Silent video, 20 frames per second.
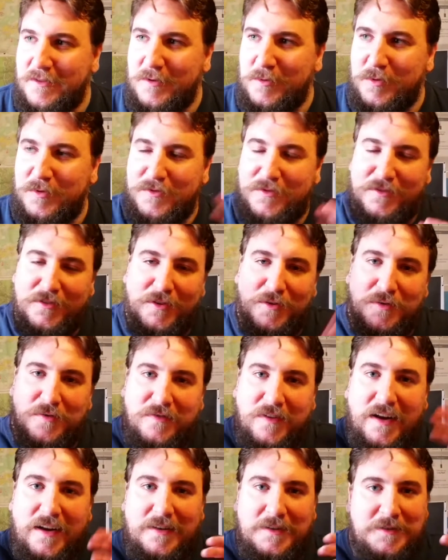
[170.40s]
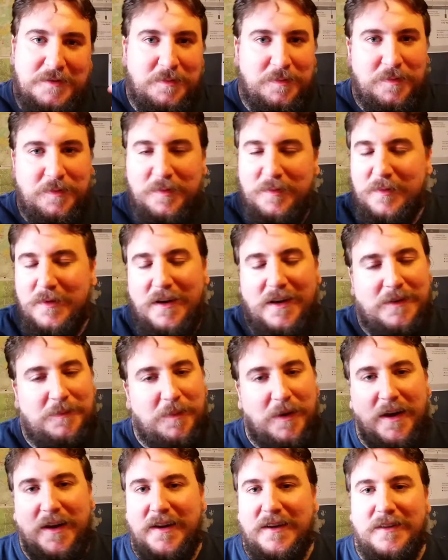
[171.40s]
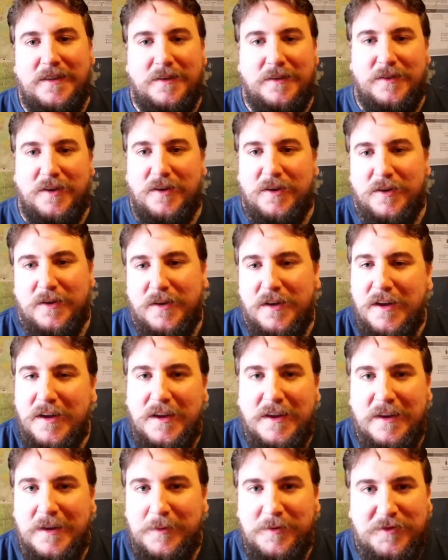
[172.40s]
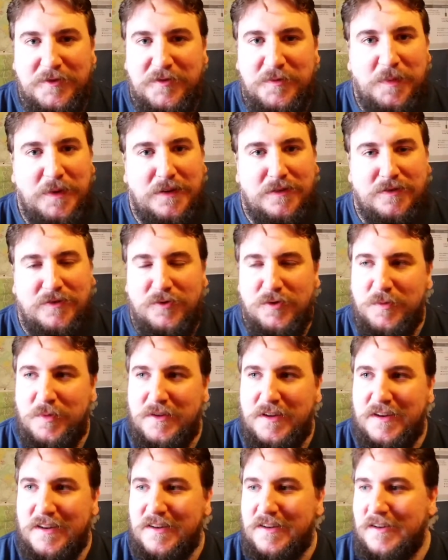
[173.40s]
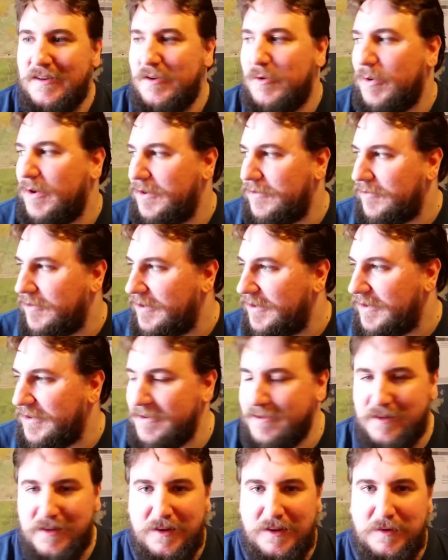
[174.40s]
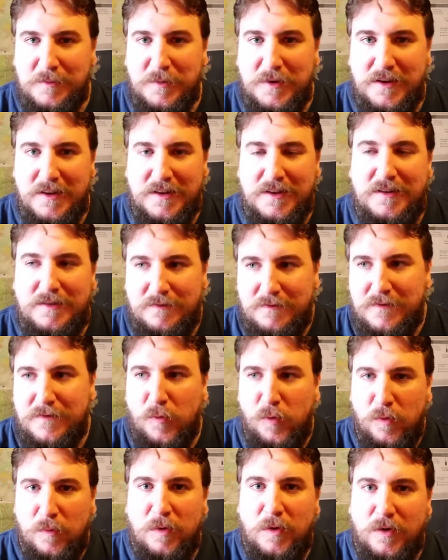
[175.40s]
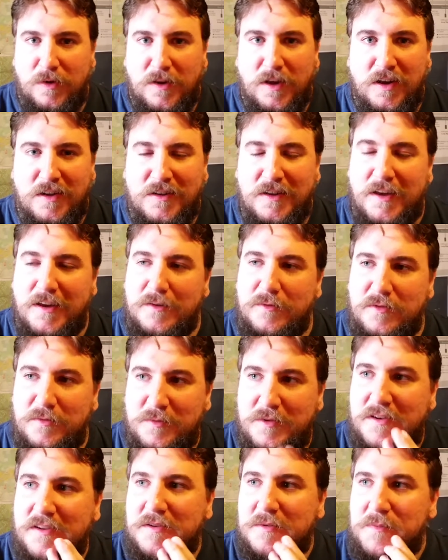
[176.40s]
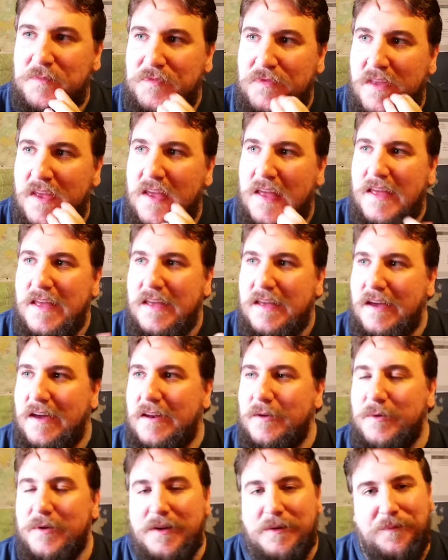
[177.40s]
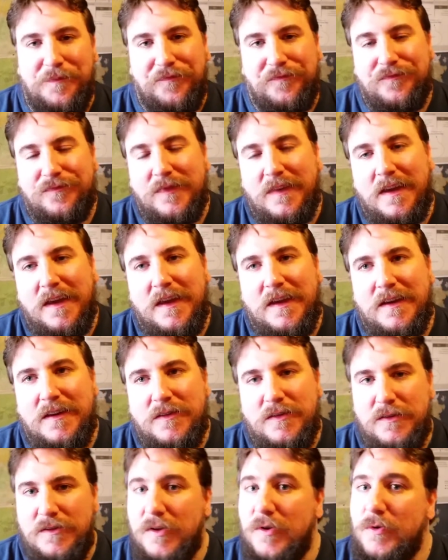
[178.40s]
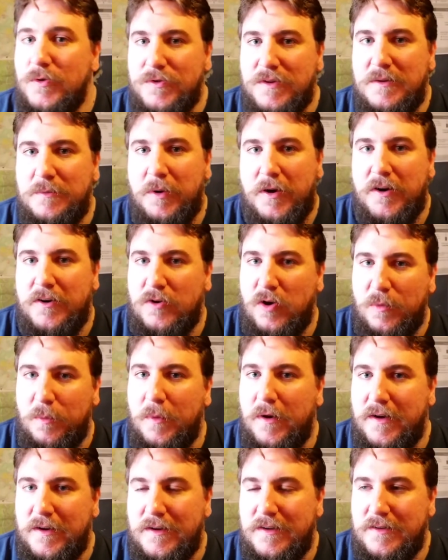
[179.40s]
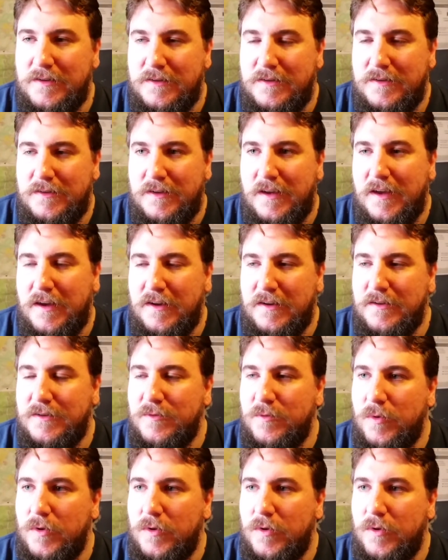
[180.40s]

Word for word: there was no violence behind it at all. He was just being stupid, and he didn't quite realise that he had made full-blown contact with my knee. Anyway, the dozy part on my end